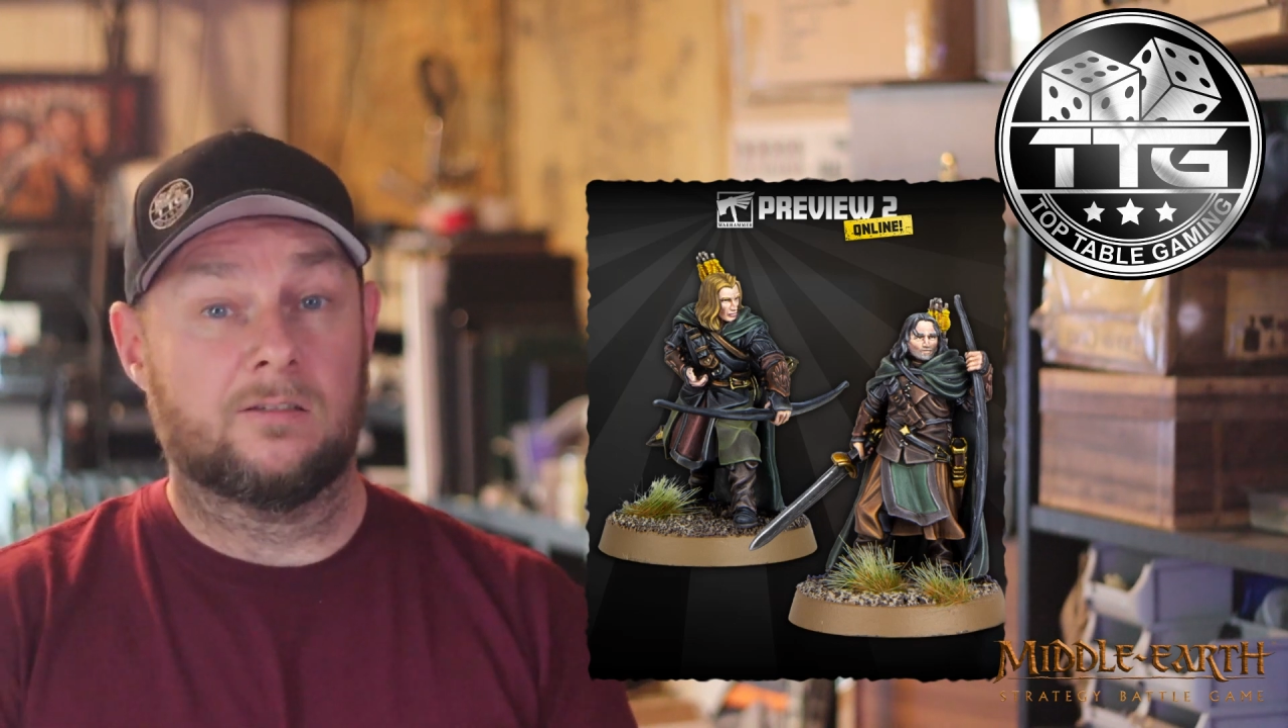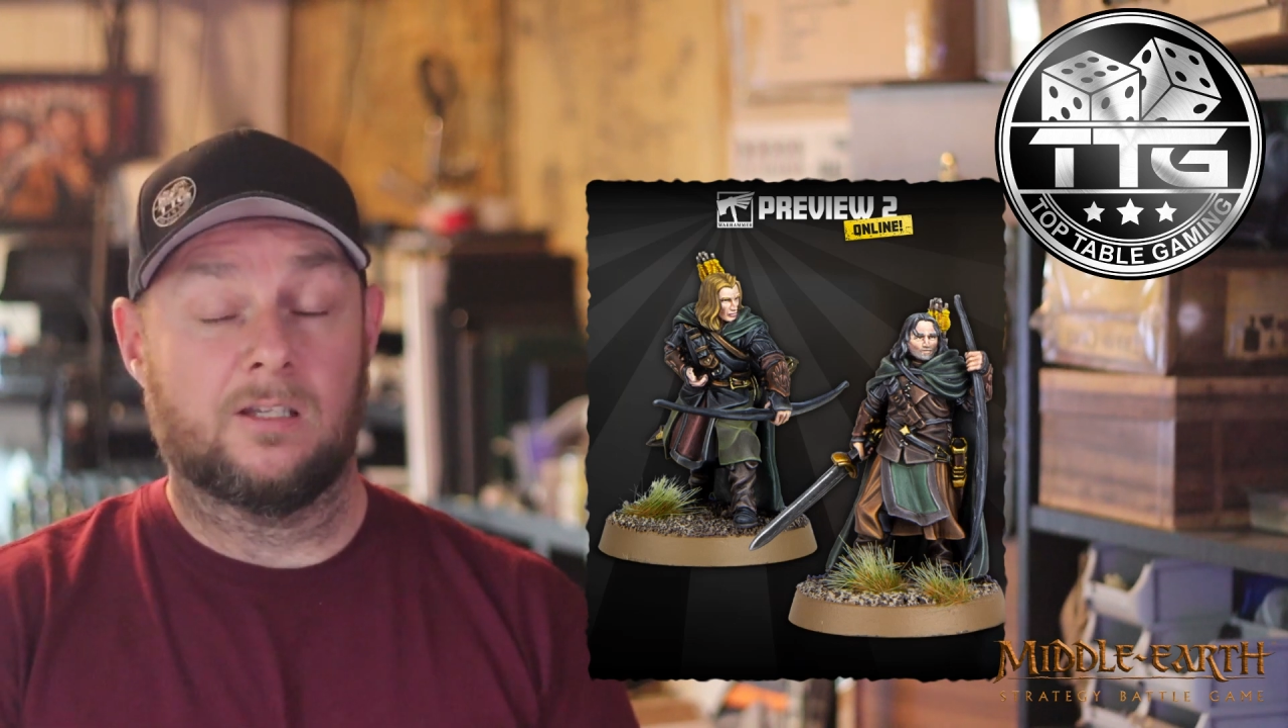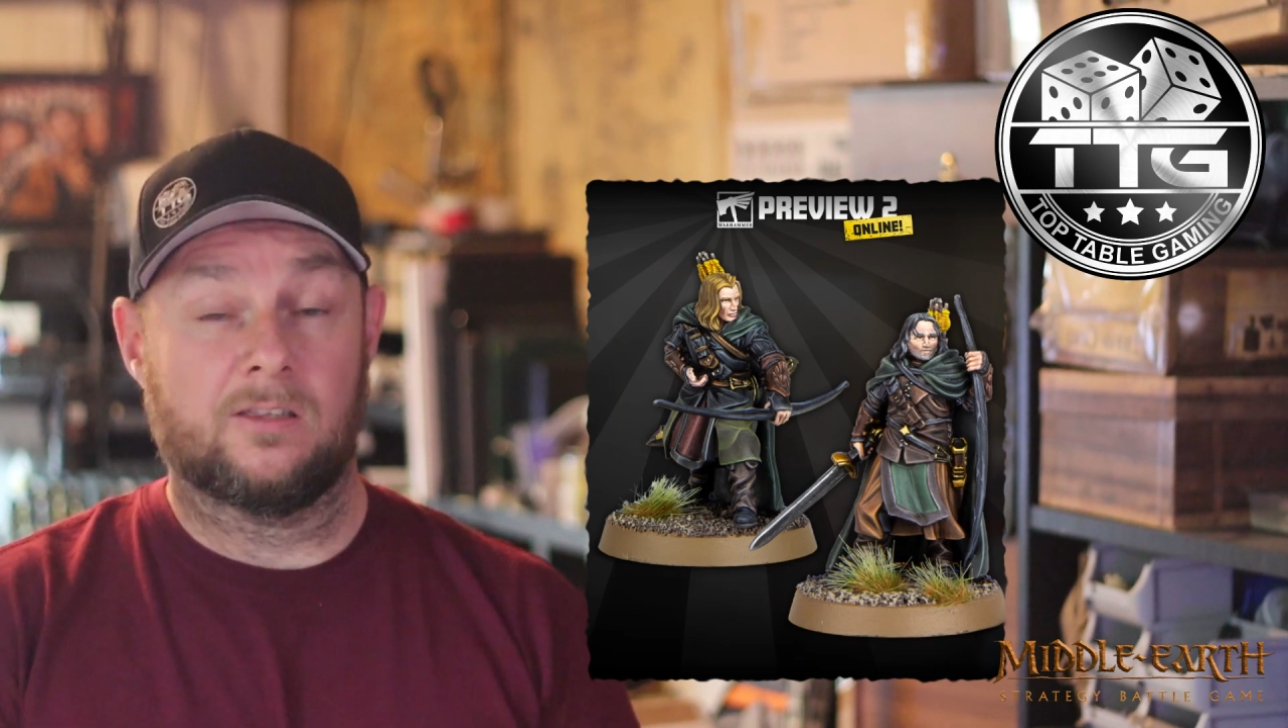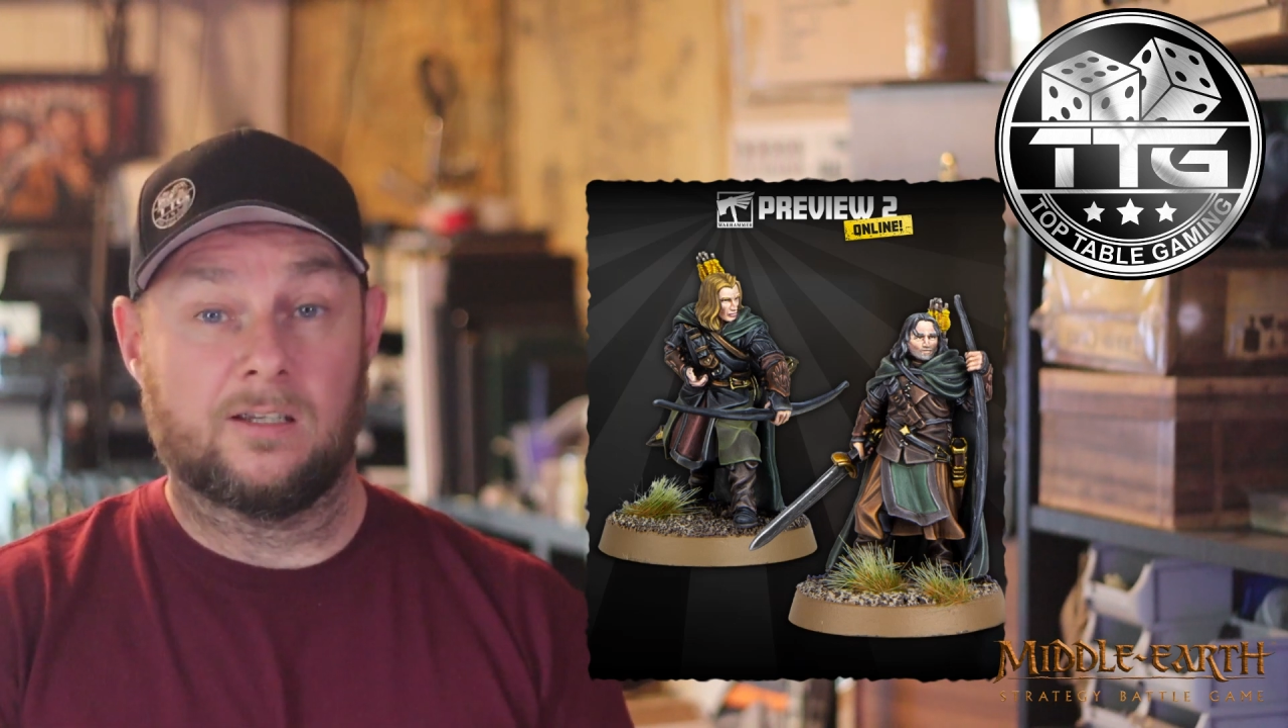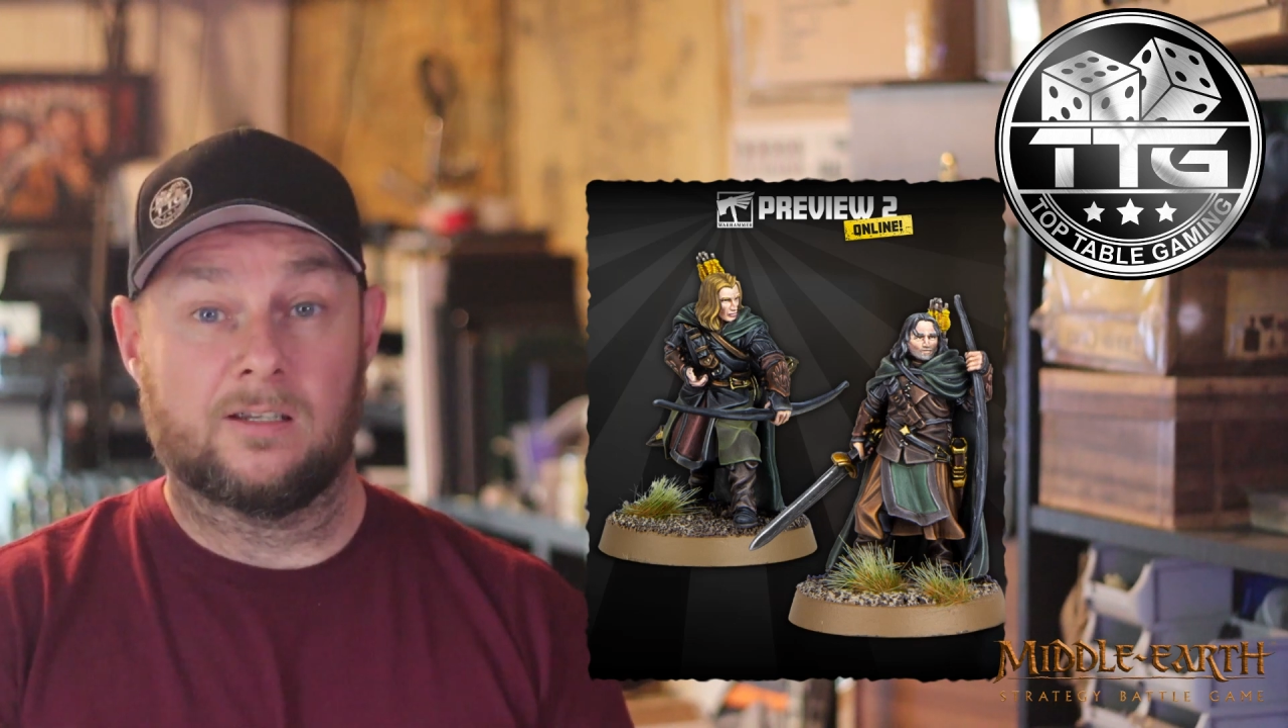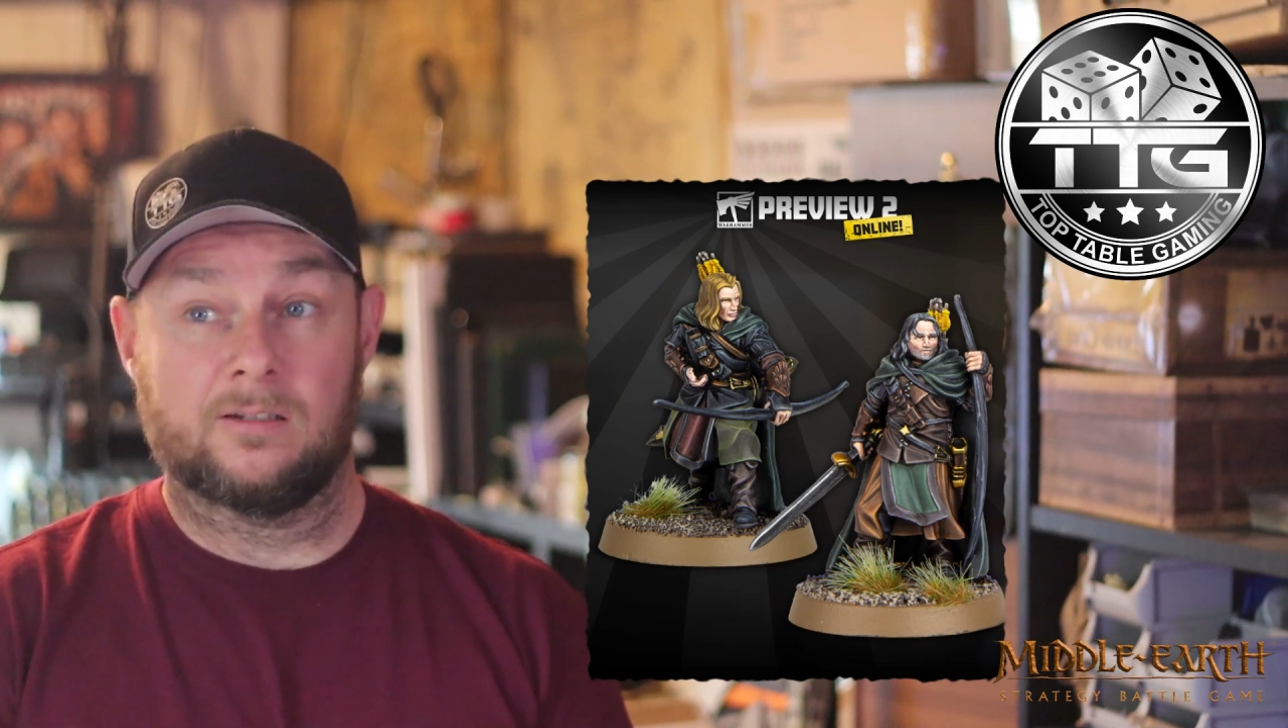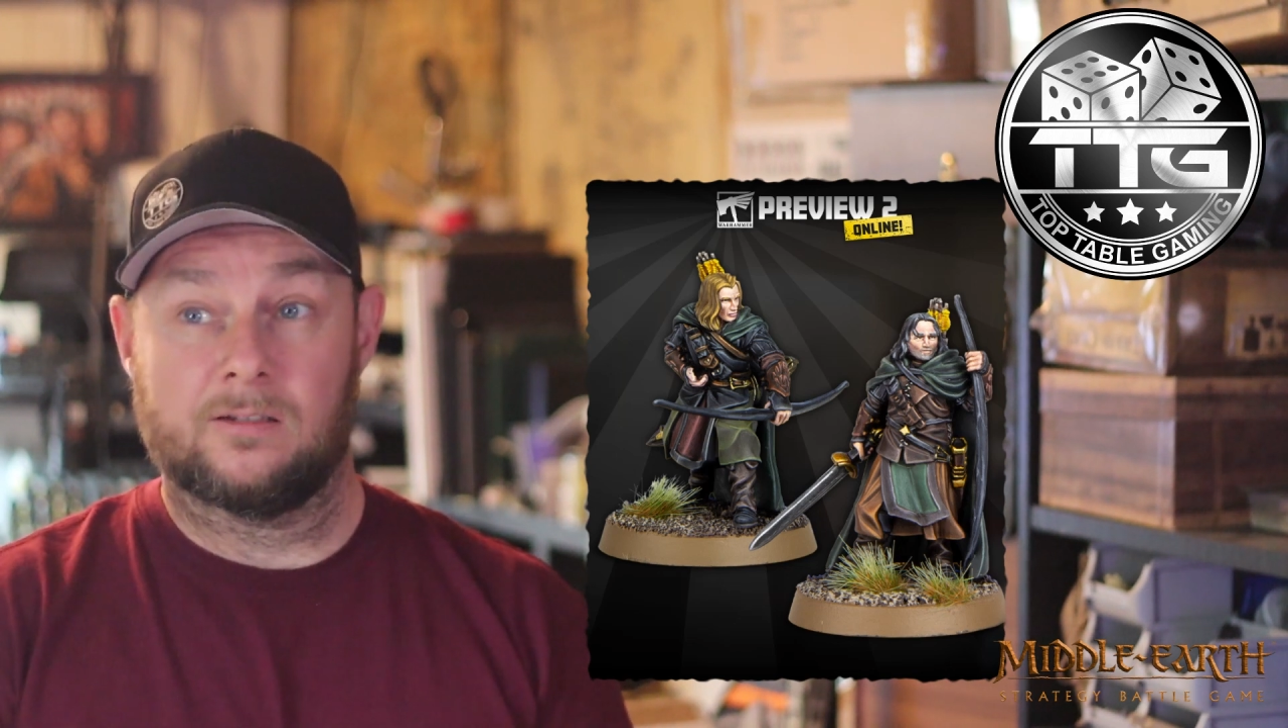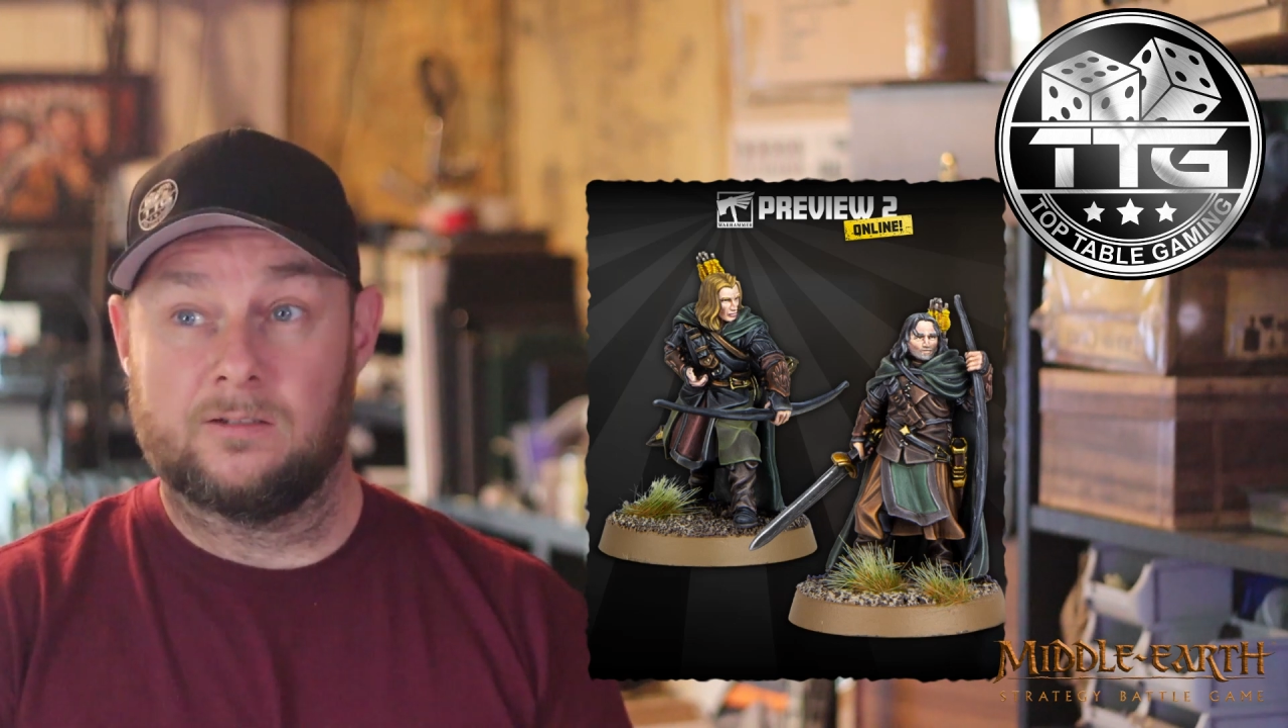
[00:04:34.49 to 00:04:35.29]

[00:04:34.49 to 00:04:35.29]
you think,